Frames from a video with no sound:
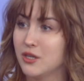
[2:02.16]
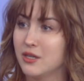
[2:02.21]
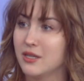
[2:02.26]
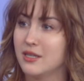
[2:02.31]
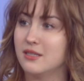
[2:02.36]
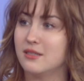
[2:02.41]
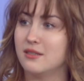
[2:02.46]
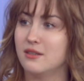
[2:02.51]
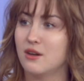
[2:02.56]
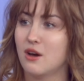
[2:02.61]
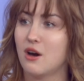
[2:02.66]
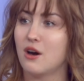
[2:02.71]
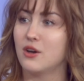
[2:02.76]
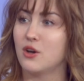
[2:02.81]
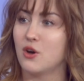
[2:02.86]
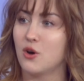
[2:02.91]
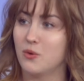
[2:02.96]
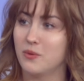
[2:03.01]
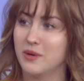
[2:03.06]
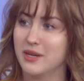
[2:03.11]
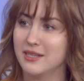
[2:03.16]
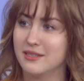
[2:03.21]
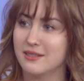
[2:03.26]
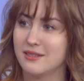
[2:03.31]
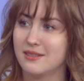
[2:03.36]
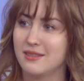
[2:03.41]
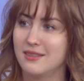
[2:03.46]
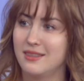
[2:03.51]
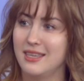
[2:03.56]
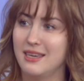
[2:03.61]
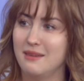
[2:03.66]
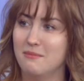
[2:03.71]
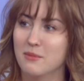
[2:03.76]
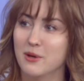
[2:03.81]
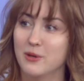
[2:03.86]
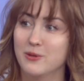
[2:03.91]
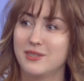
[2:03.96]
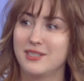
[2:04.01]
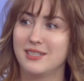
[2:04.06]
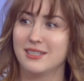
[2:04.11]
is not always the
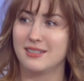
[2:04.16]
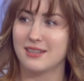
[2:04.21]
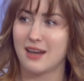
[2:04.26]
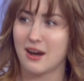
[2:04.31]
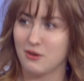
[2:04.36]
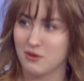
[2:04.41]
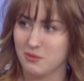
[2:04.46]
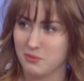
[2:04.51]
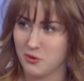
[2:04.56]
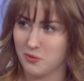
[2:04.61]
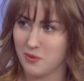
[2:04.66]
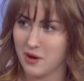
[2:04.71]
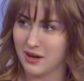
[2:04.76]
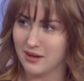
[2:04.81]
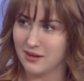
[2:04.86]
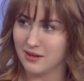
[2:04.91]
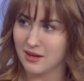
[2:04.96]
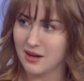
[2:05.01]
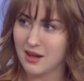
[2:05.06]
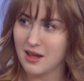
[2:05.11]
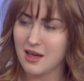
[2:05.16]
most desirable one.